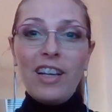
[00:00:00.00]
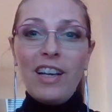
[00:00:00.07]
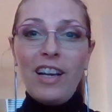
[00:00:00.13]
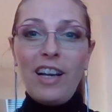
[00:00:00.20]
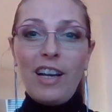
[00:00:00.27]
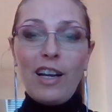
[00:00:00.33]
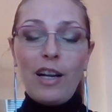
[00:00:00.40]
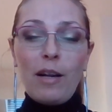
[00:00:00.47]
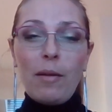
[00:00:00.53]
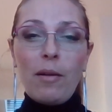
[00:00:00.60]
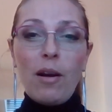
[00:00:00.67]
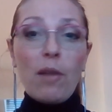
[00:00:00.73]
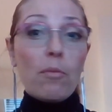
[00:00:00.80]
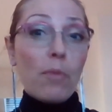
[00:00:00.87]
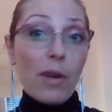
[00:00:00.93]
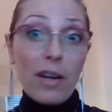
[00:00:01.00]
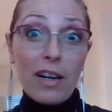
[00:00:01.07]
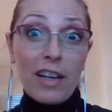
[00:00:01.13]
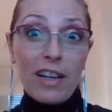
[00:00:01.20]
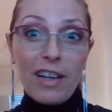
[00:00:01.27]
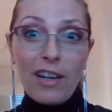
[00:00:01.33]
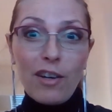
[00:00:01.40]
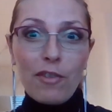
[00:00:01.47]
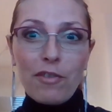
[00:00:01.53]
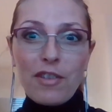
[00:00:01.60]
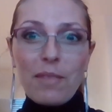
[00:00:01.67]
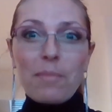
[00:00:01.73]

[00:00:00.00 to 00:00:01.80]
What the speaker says: a worker of some